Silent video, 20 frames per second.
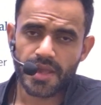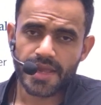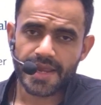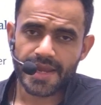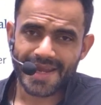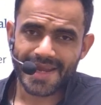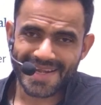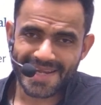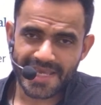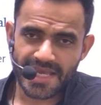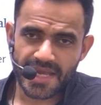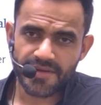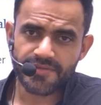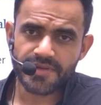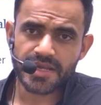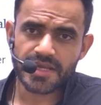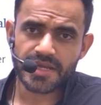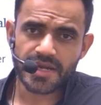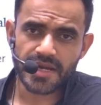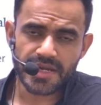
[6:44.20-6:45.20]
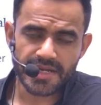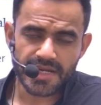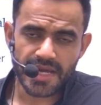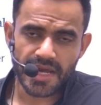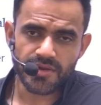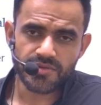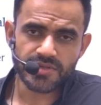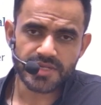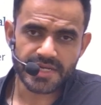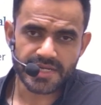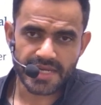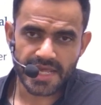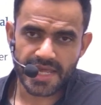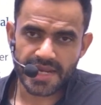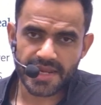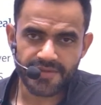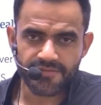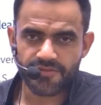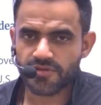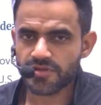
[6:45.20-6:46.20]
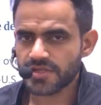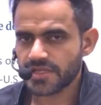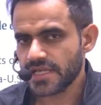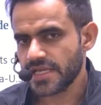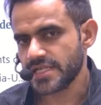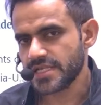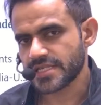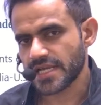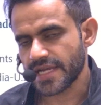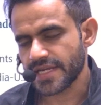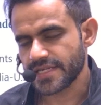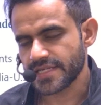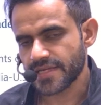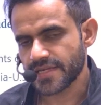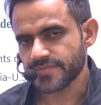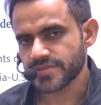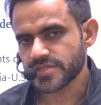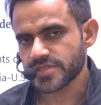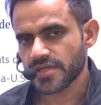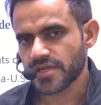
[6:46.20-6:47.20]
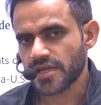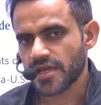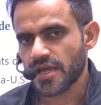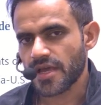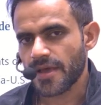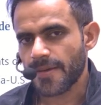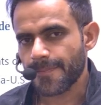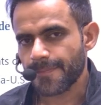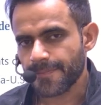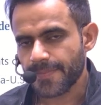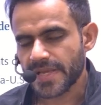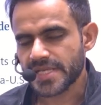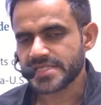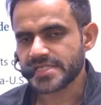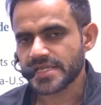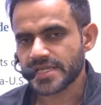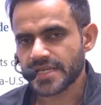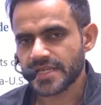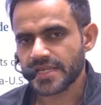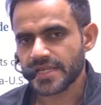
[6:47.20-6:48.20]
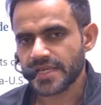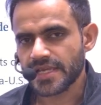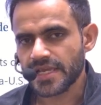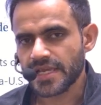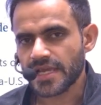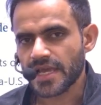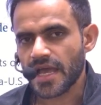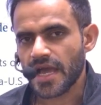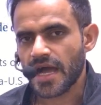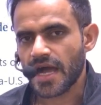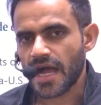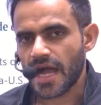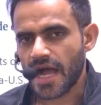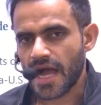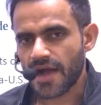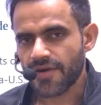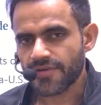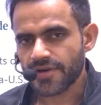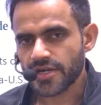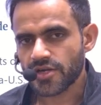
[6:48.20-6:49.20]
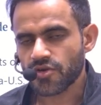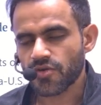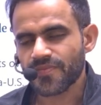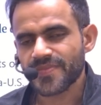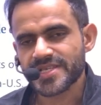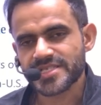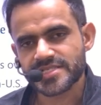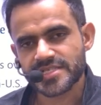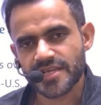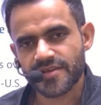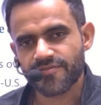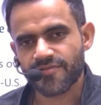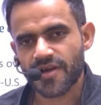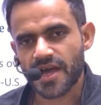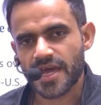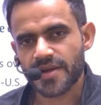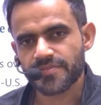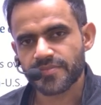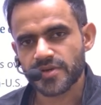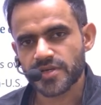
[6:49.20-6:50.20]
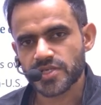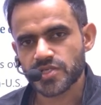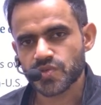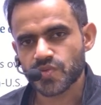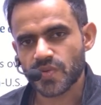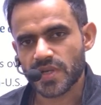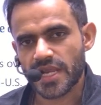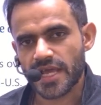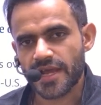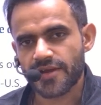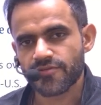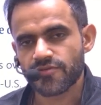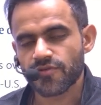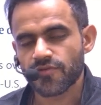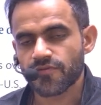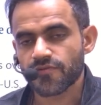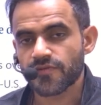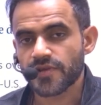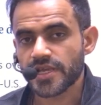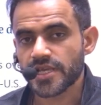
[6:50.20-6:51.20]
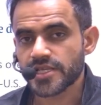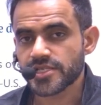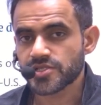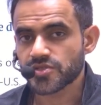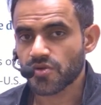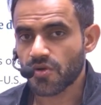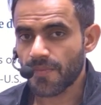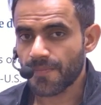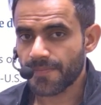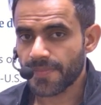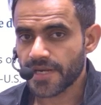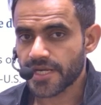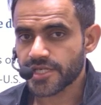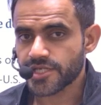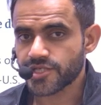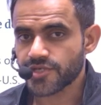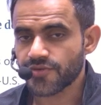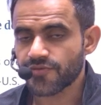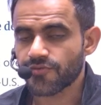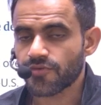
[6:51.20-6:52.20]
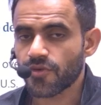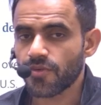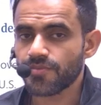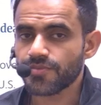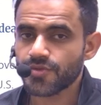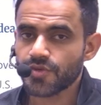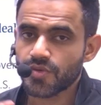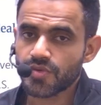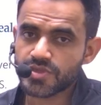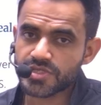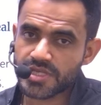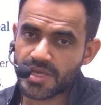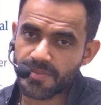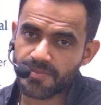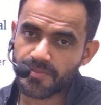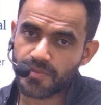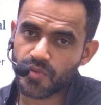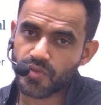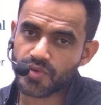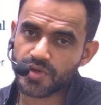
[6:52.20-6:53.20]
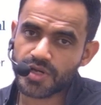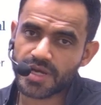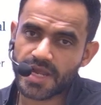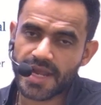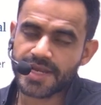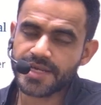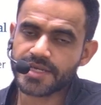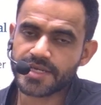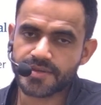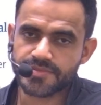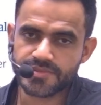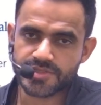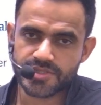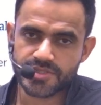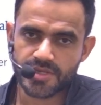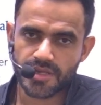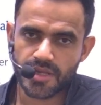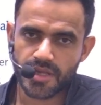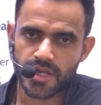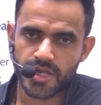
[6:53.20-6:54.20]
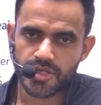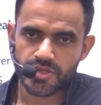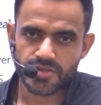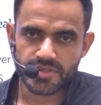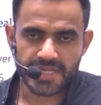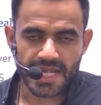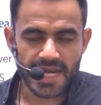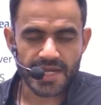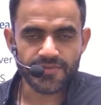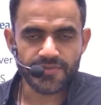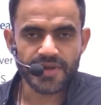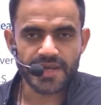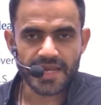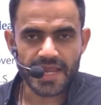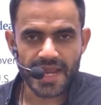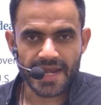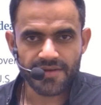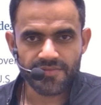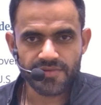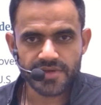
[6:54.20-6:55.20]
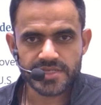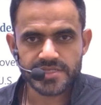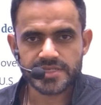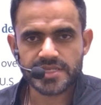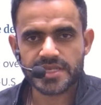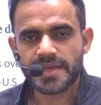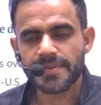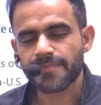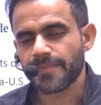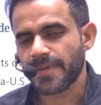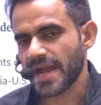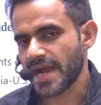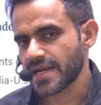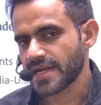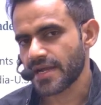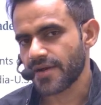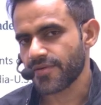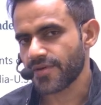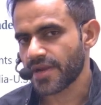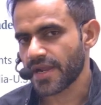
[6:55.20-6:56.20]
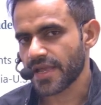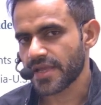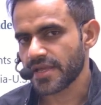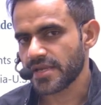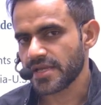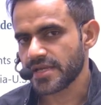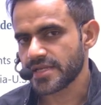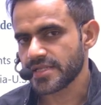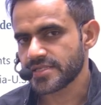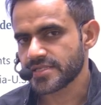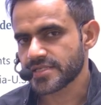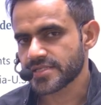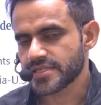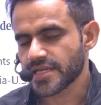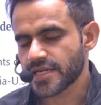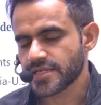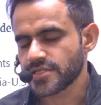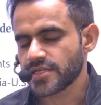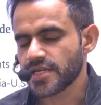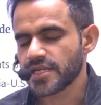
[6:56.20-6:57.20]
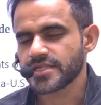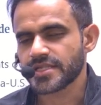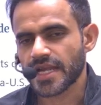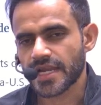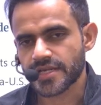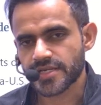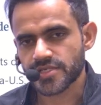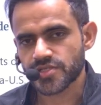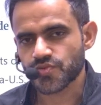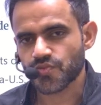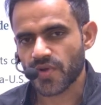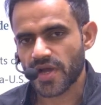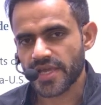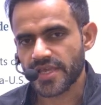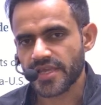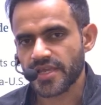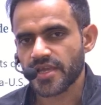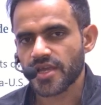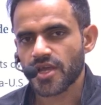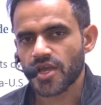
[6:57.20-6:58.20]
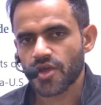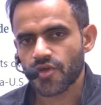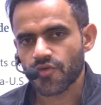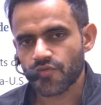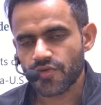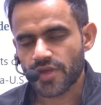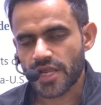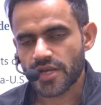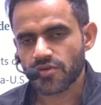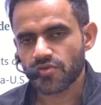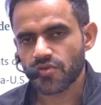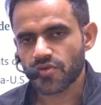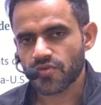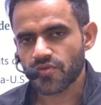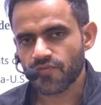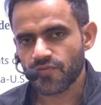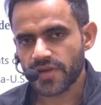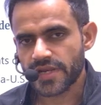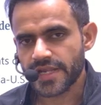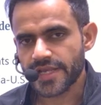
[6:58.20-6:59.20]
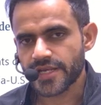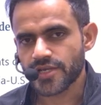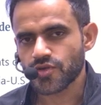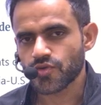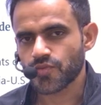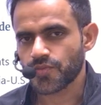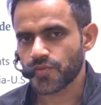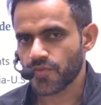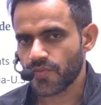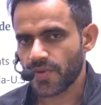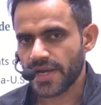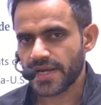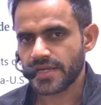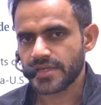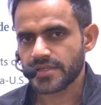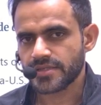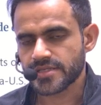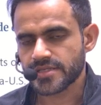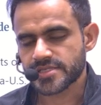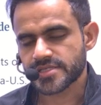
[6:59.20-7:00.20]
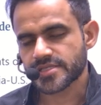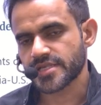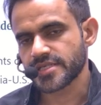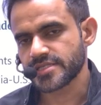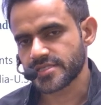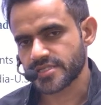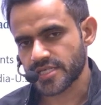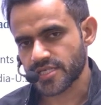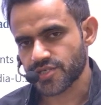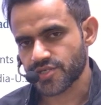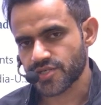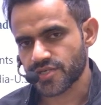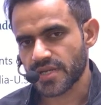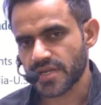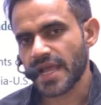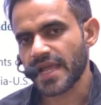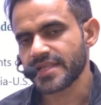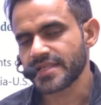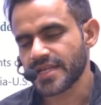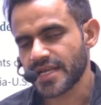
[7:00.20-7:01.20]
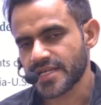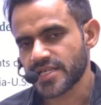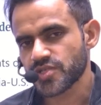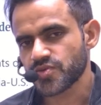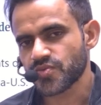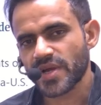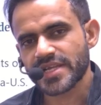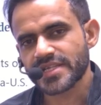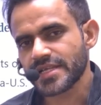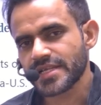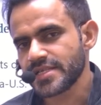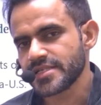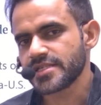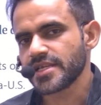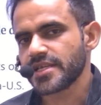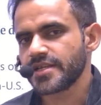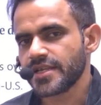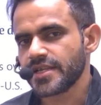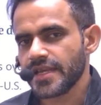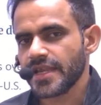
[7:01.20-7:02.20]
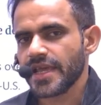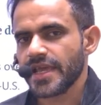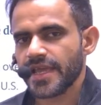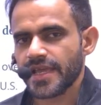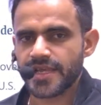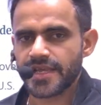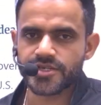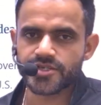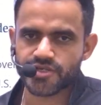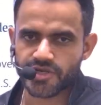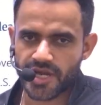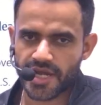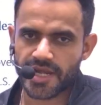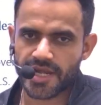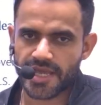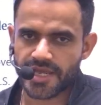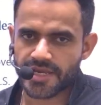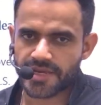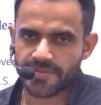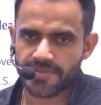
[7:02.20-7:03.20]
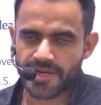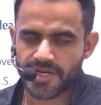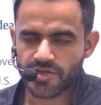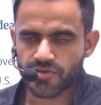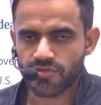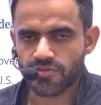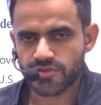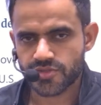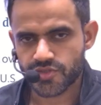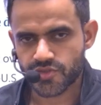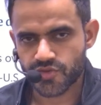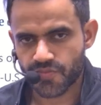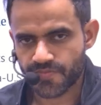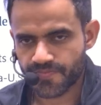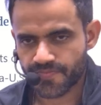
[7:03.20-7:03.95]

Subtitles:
India will cut down the tariff on these items, basically our domestic farmers will have to face competition from those imported items. That will adversely impact our agriculture sector, and that is why we are not willing to provide concession, and that is why there is a delay in trade agreement also.